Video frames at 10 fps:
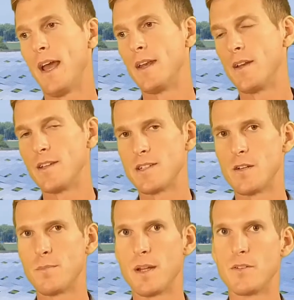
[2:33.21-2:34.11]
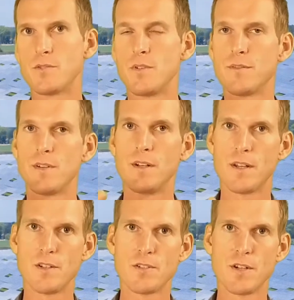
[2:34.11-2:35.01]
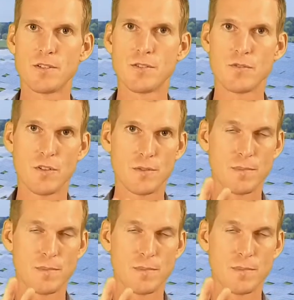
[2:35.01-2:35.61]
another set of panels with another charge controller.